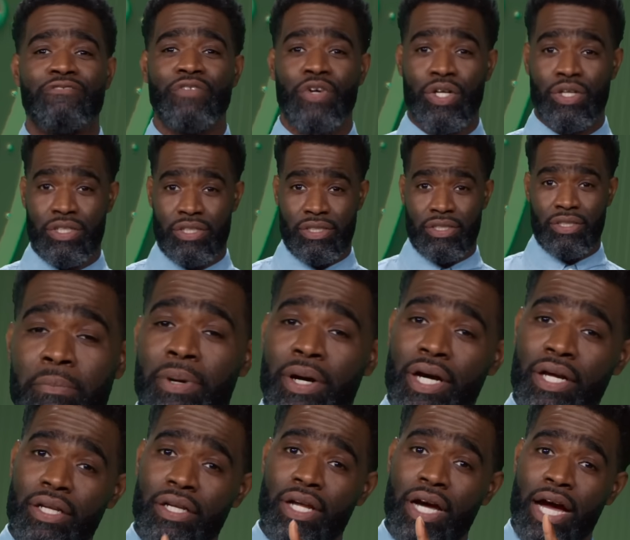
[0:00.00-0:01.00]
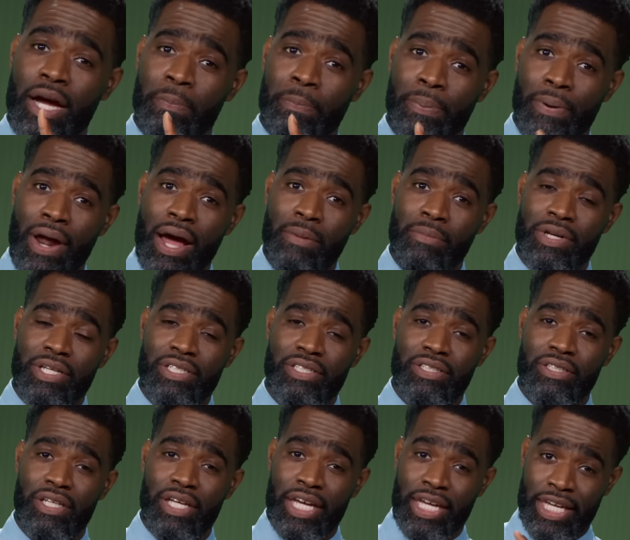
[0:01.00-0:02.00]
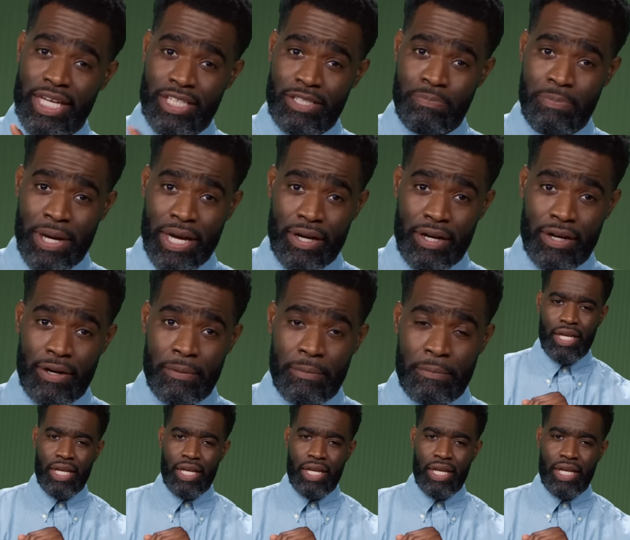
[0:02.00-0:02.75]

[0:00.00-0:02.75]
at first, but I promise it gets better.